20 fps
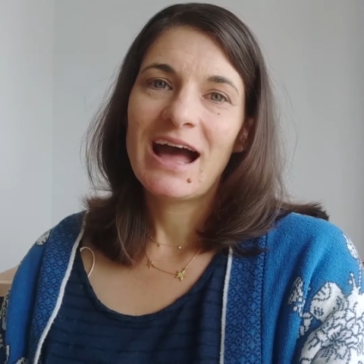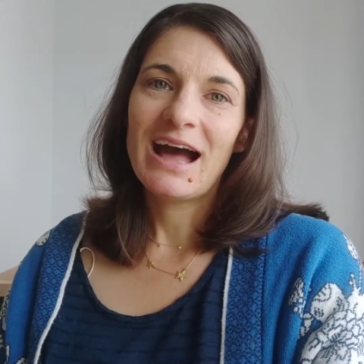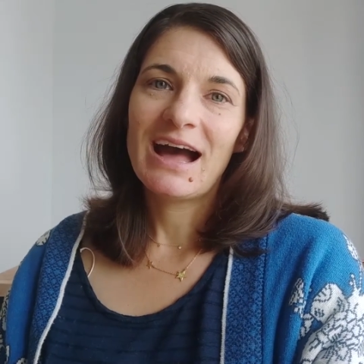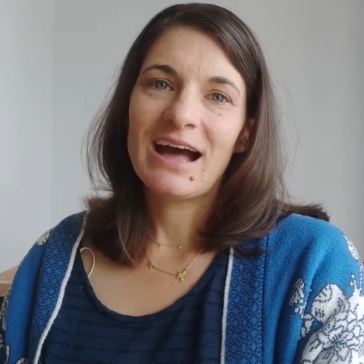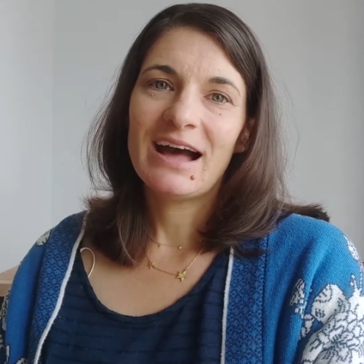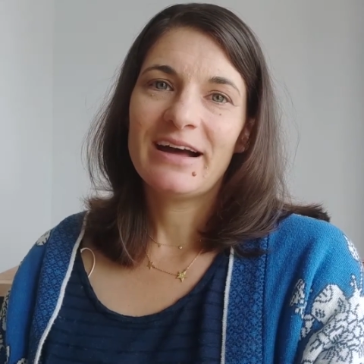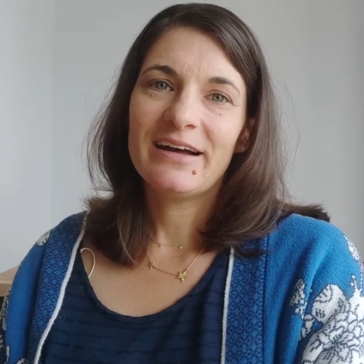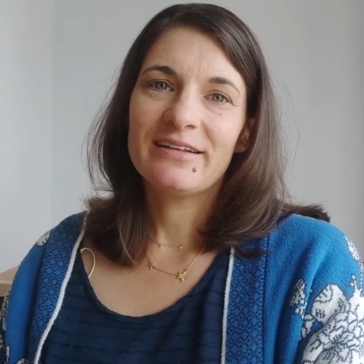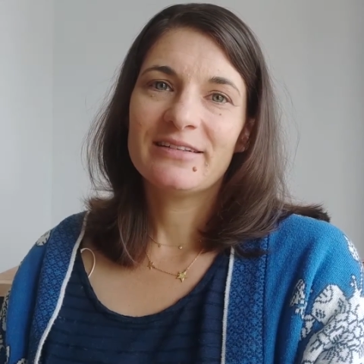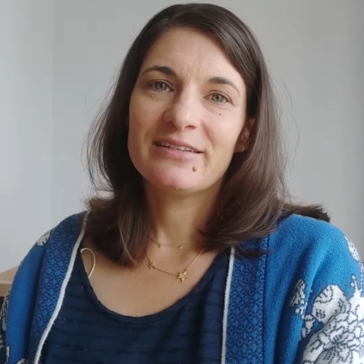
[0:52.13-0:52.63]

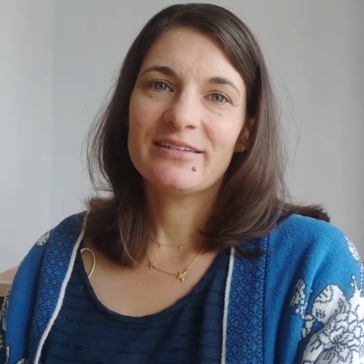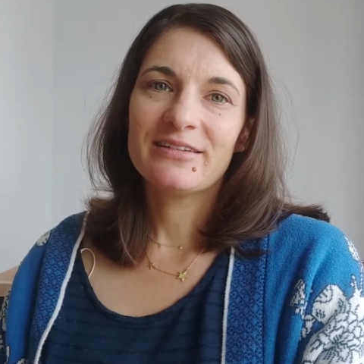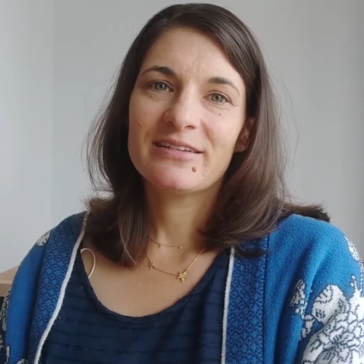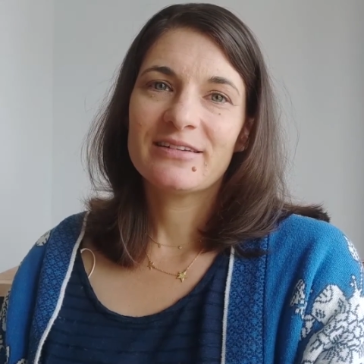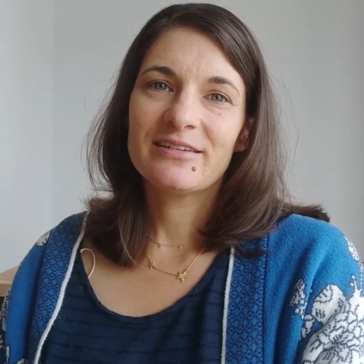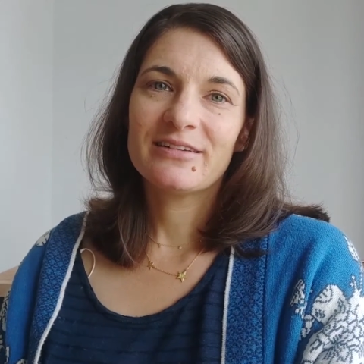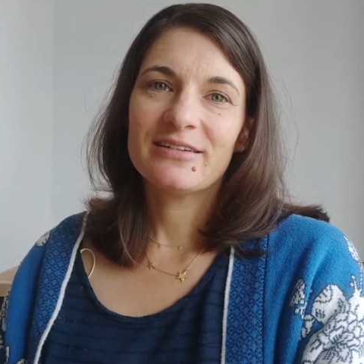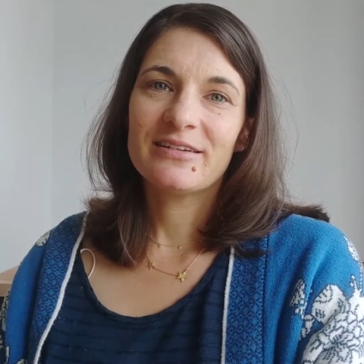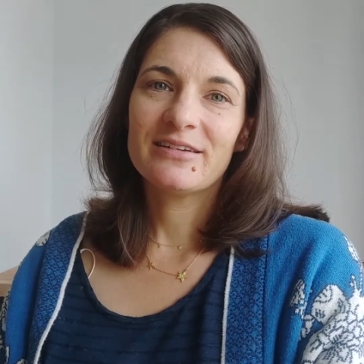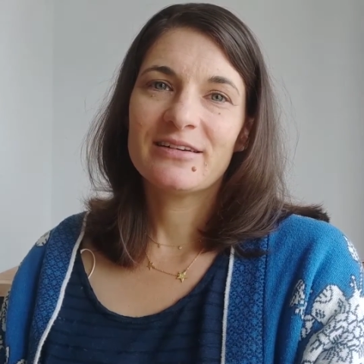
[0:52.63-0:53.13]
and
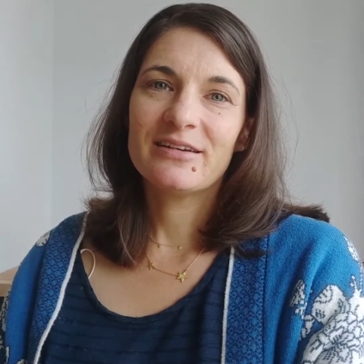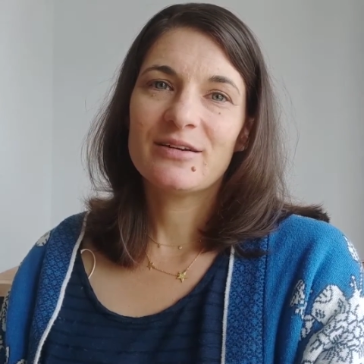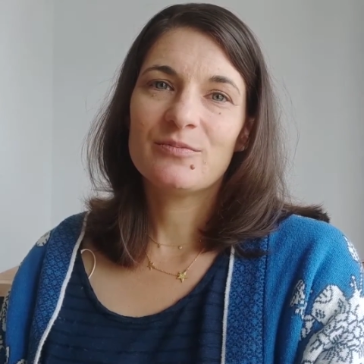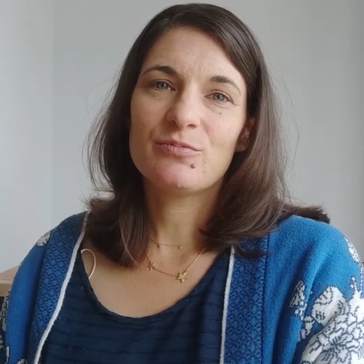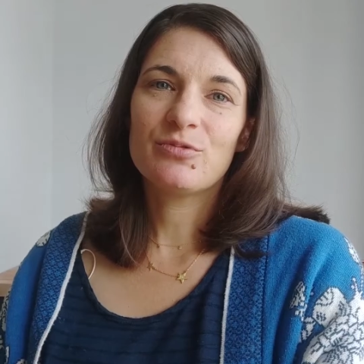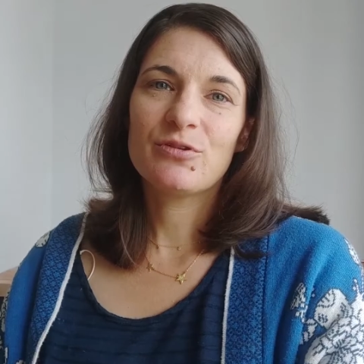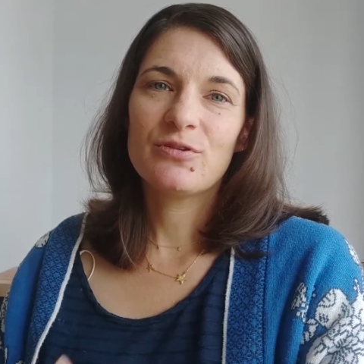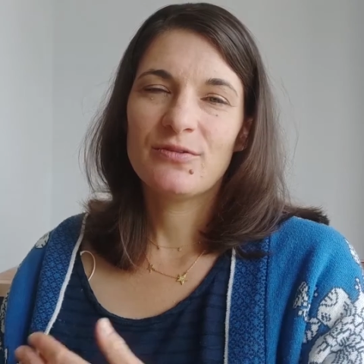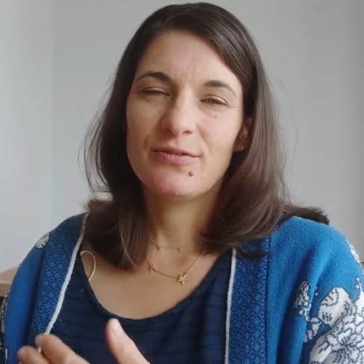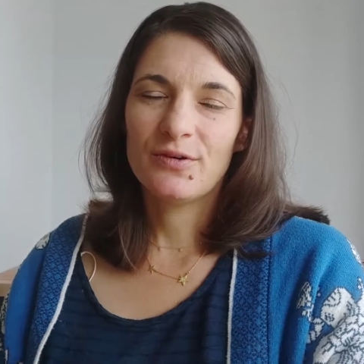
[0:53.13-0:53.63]

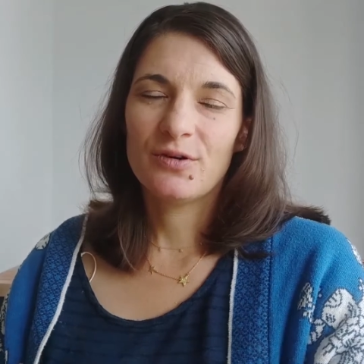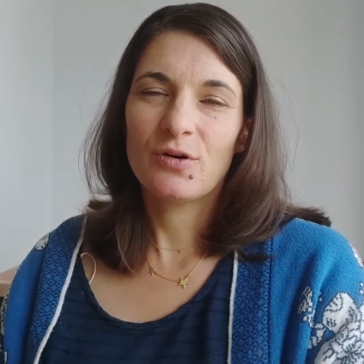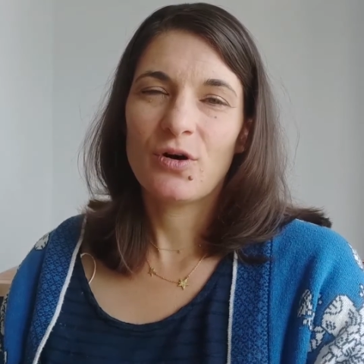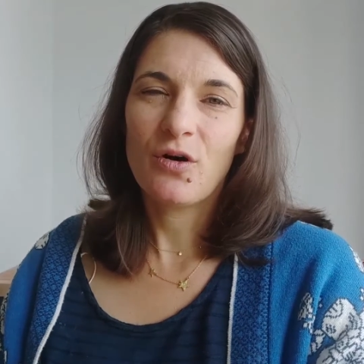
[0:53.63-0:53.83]
improve your